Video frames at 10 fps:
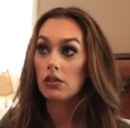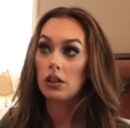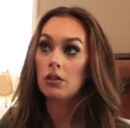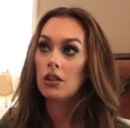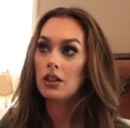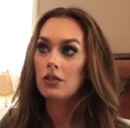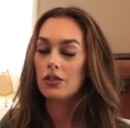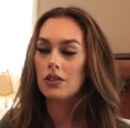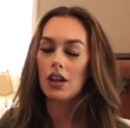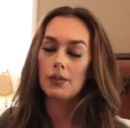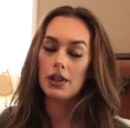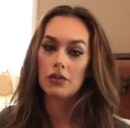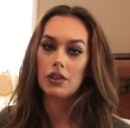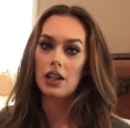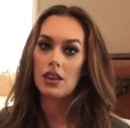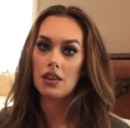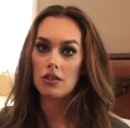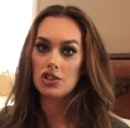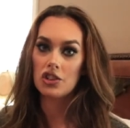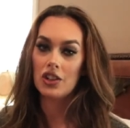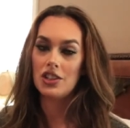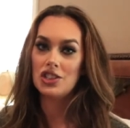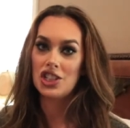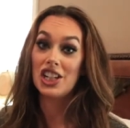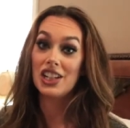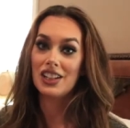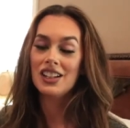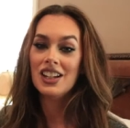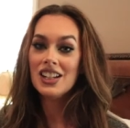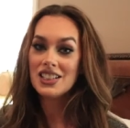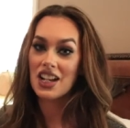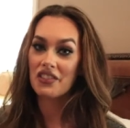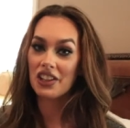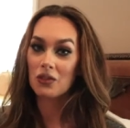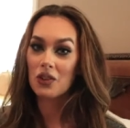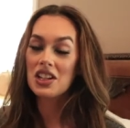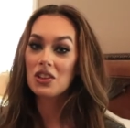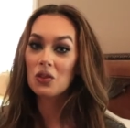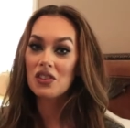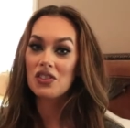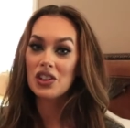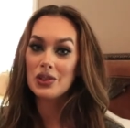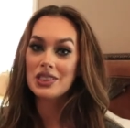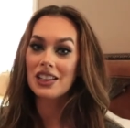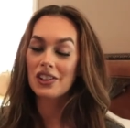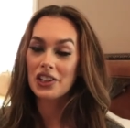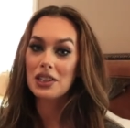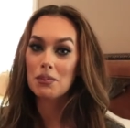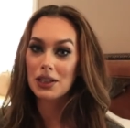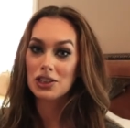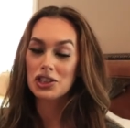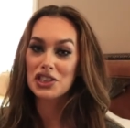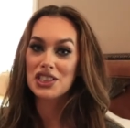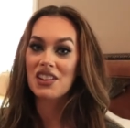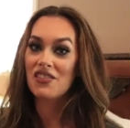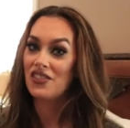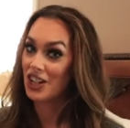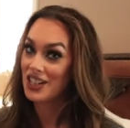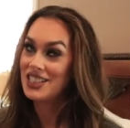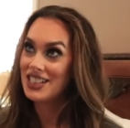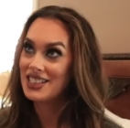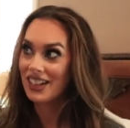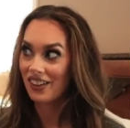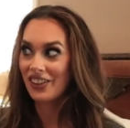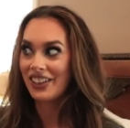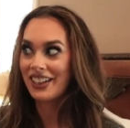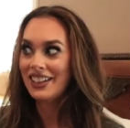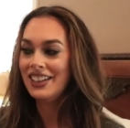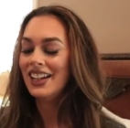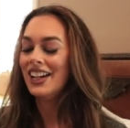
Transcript: really read, I mean, with anything on Shein, definitely read the reviews and look at the pictures very detailedly